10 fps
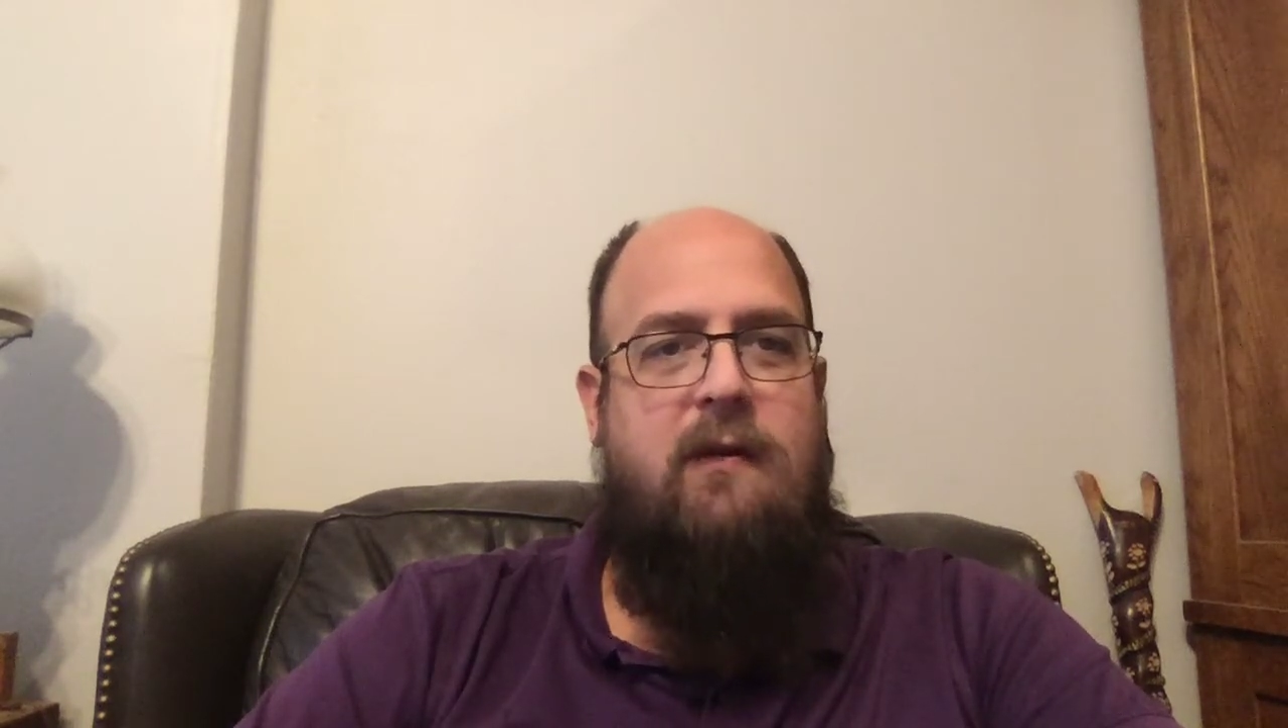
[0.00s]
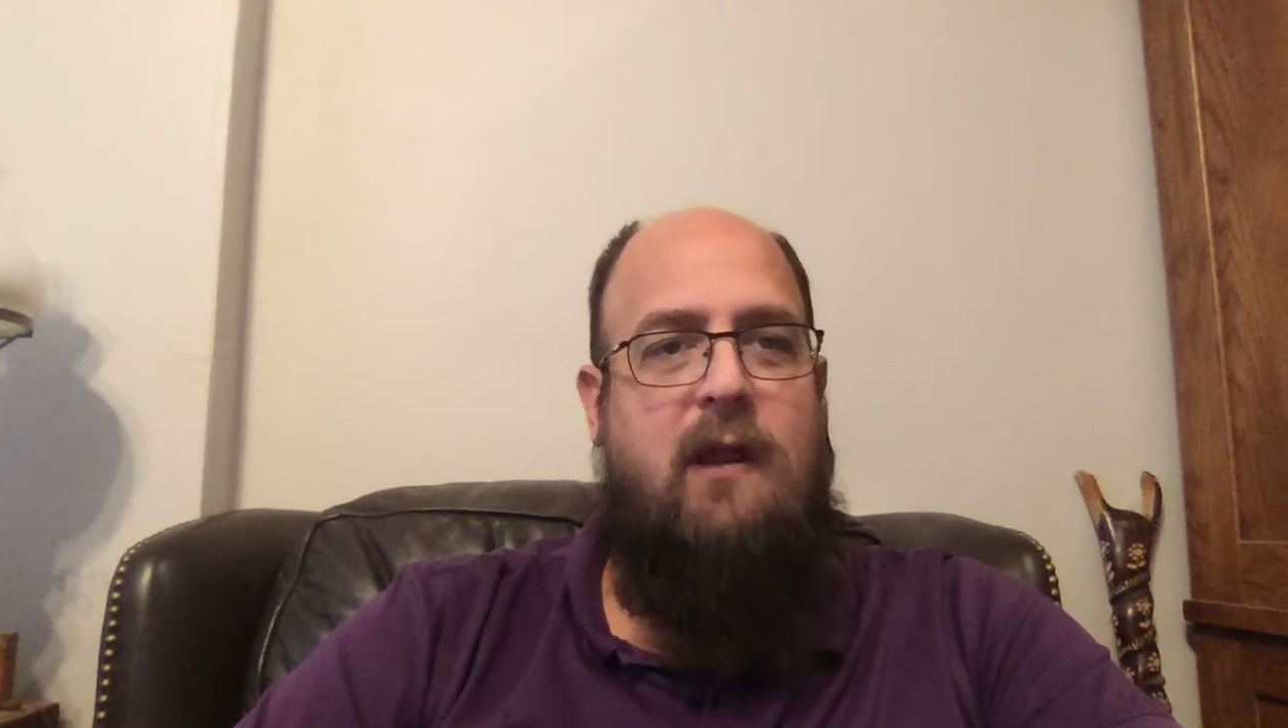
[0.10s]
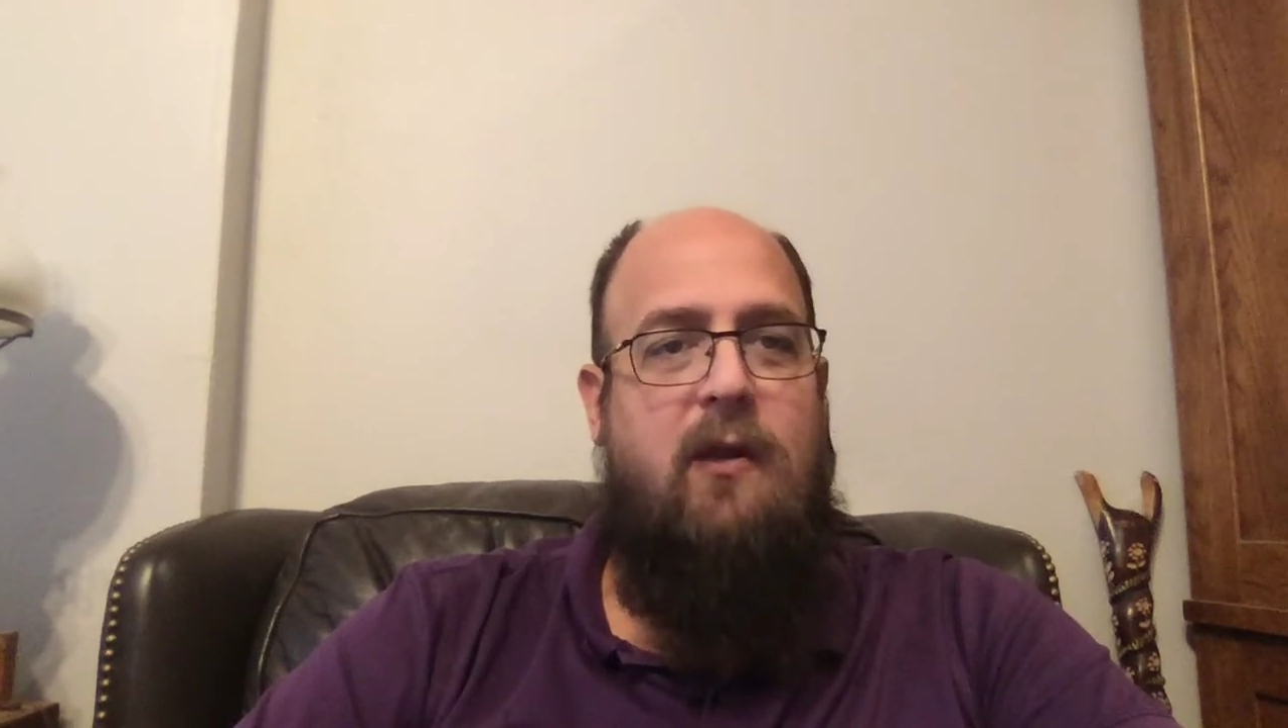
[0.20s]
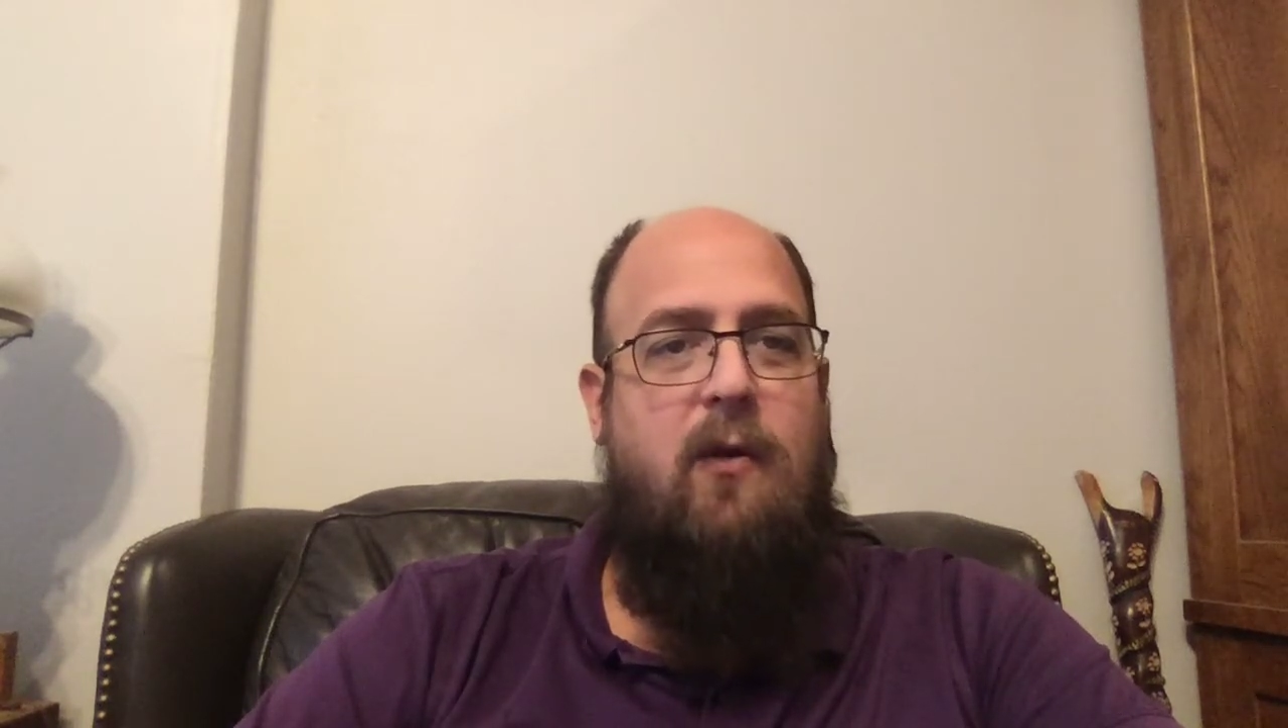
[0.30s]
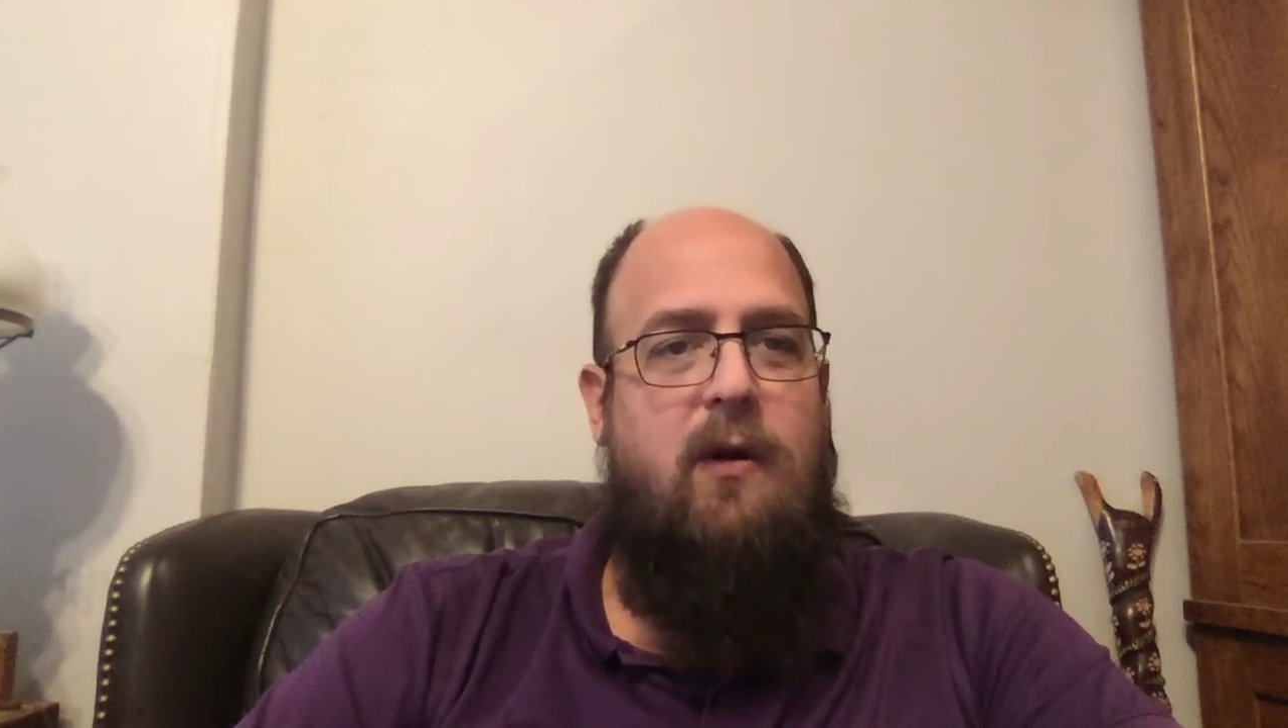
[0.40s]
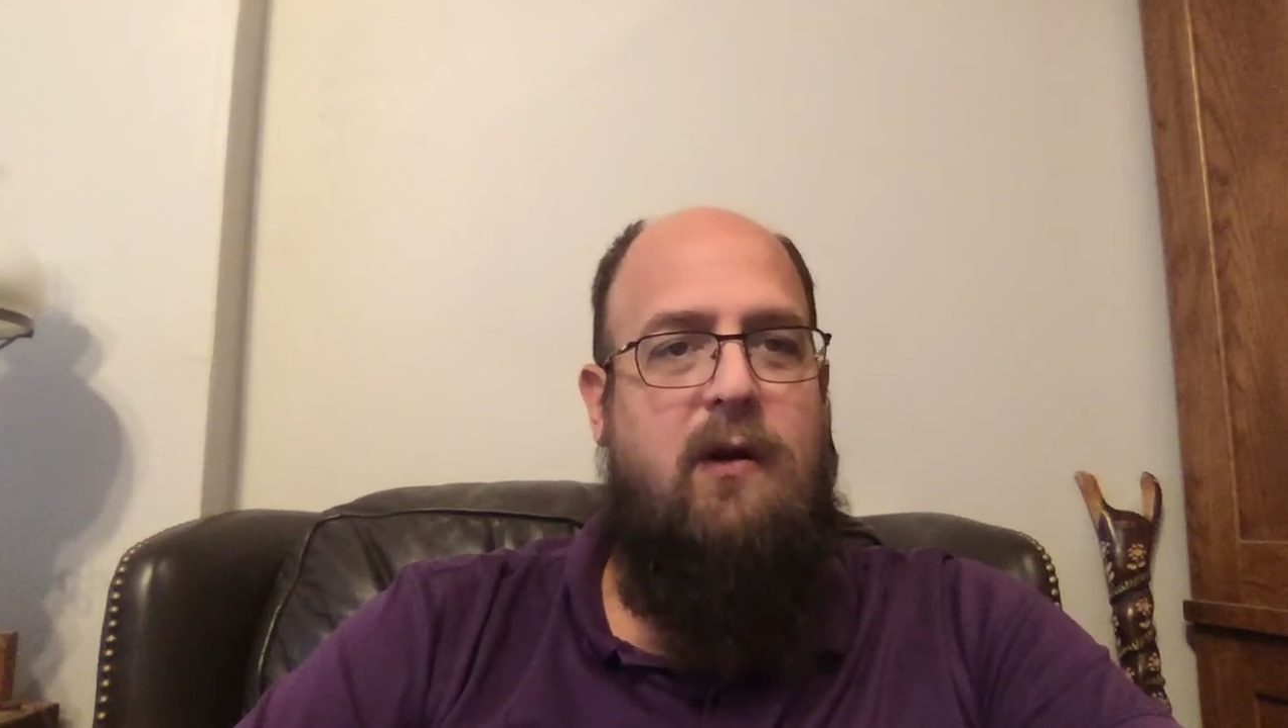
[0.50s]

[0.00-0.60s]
of the Lord